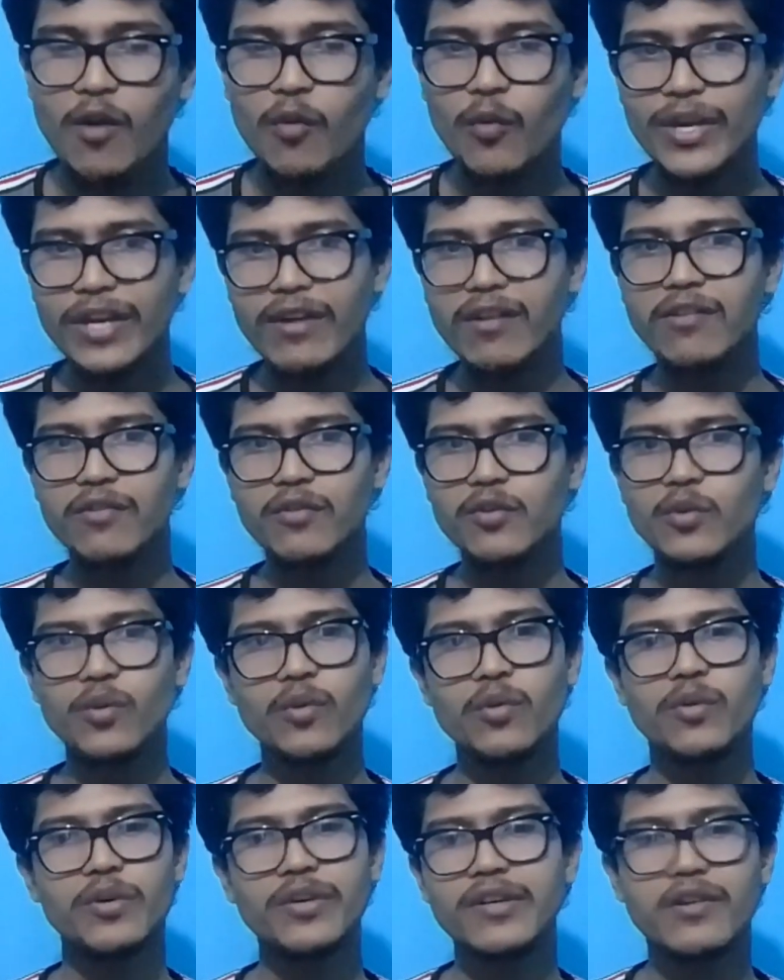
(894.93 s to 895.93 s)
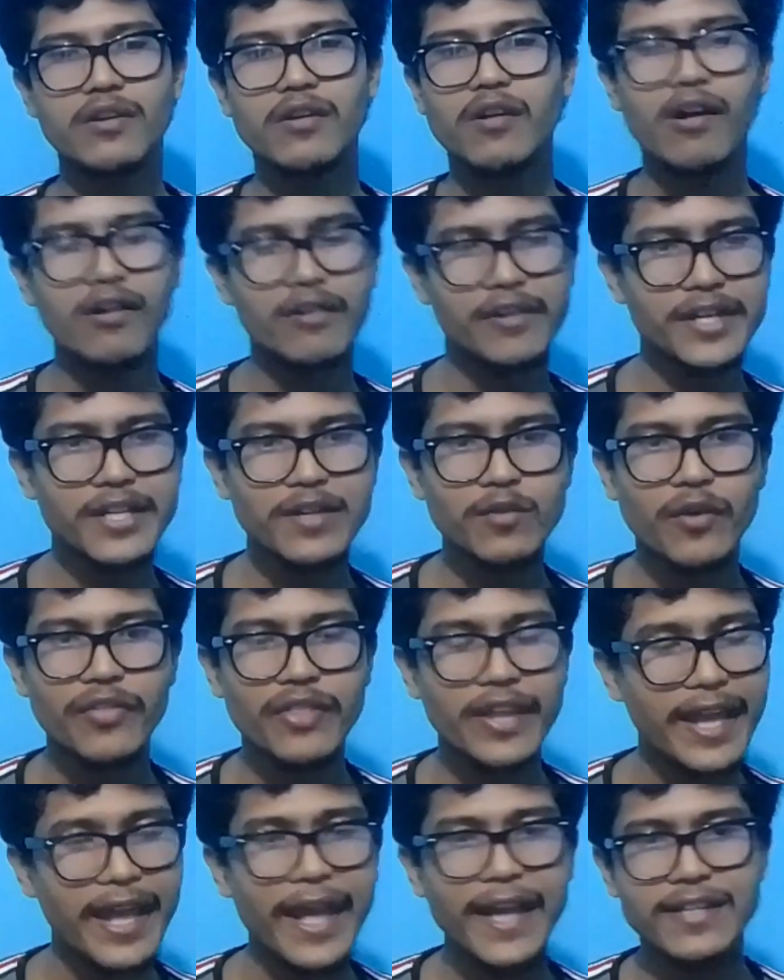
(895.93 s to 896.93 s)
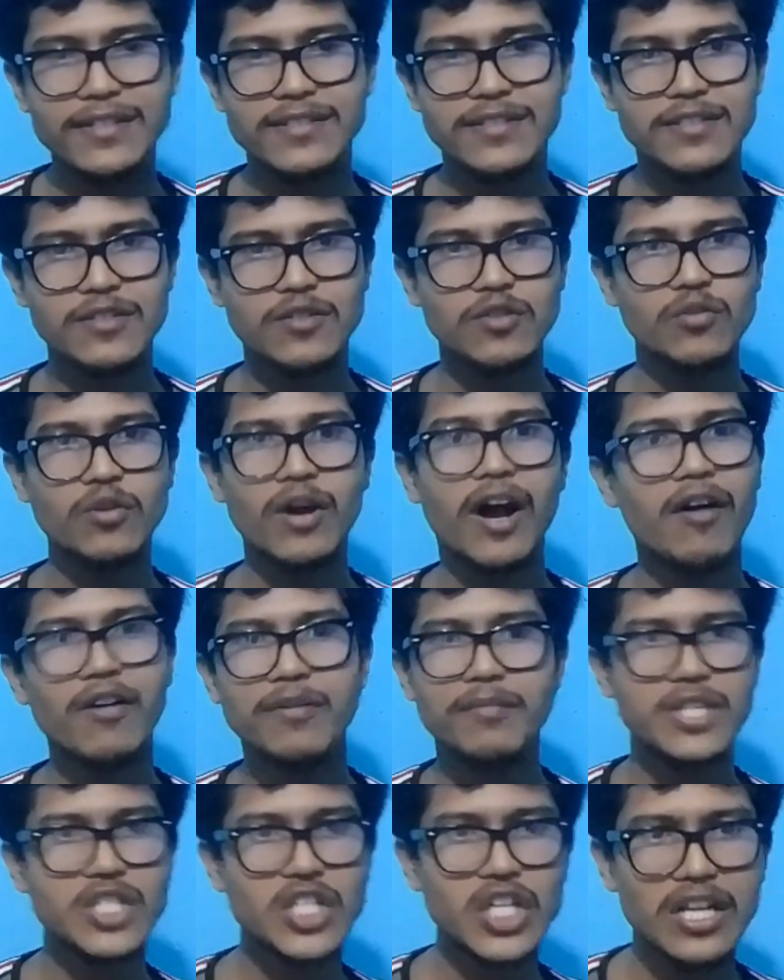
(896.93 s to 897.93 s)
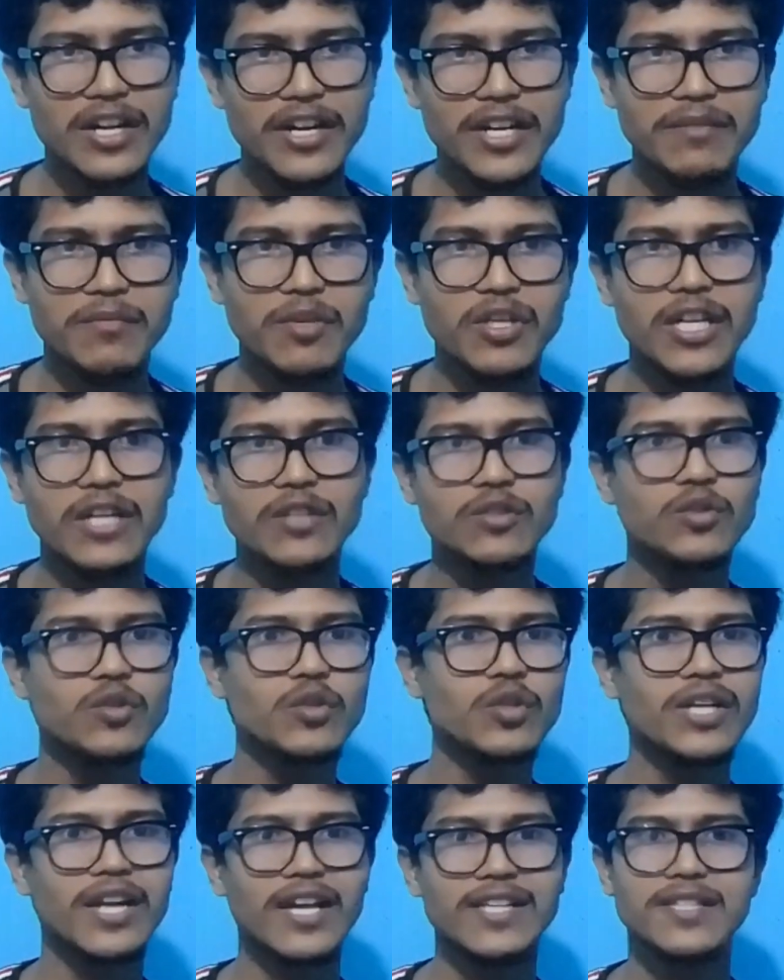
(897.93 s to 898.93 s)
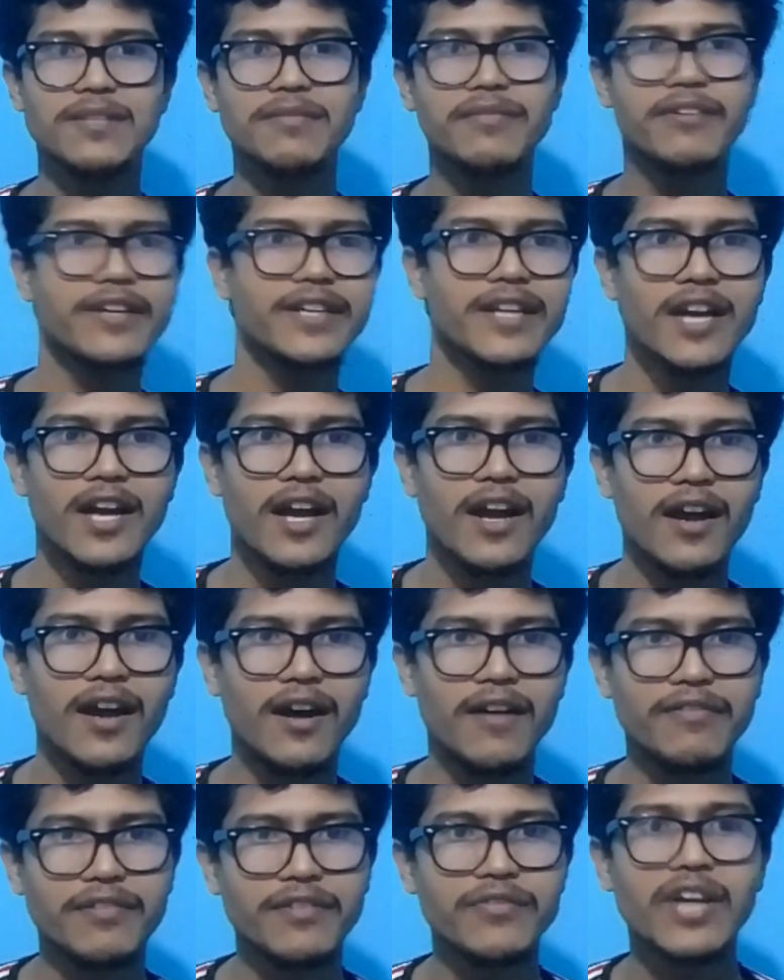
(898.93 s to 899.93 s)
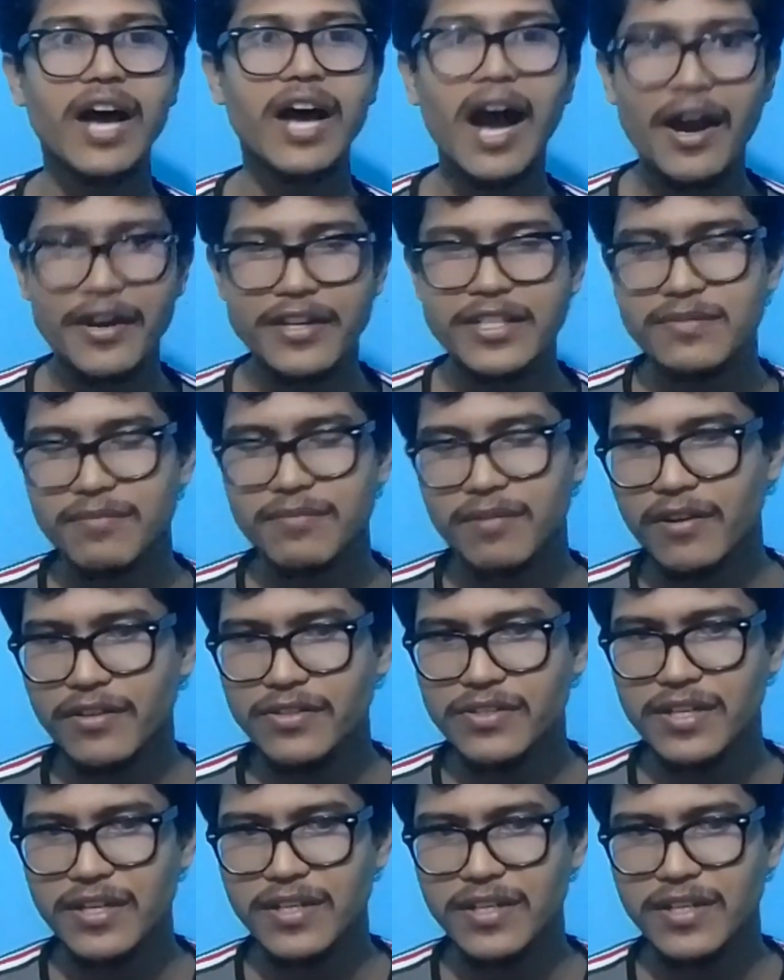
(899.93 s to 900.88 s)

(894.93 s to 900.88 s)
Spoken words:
We already want the end to our machine learning model to classify from the RE's flowers